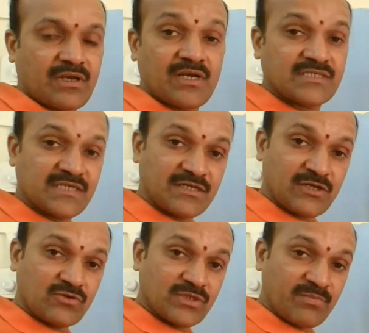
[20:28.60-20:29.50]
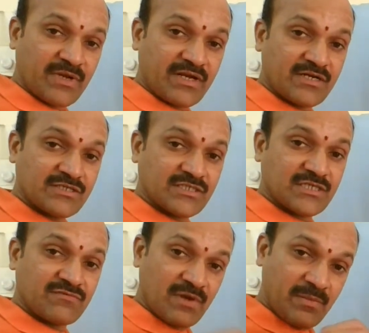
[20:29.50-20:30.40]
Unless until you supply energy,
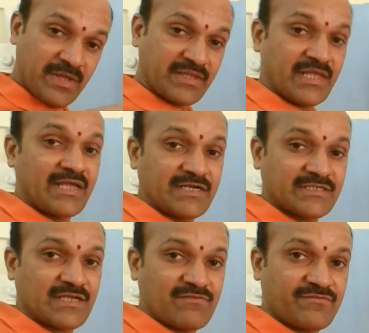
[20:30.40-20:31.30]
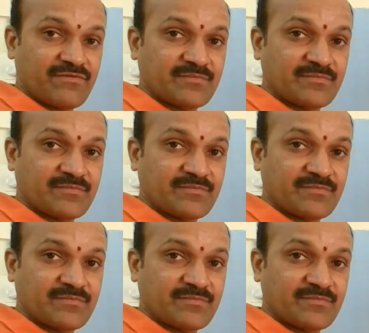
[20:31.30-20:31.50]
it will be there itself.